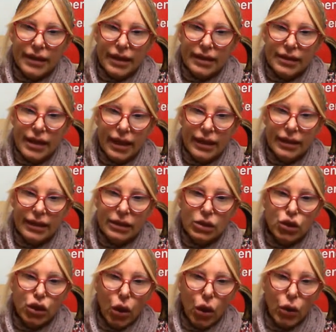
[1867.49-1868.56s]
That's like a little
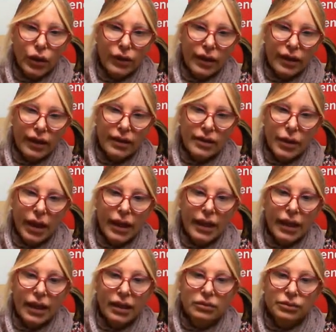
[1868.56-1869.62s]
joke that he's
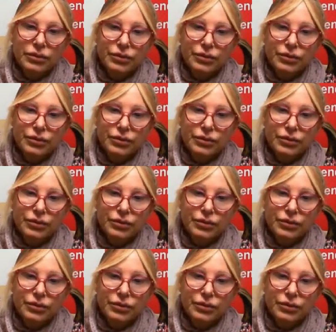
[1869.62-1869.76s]
making.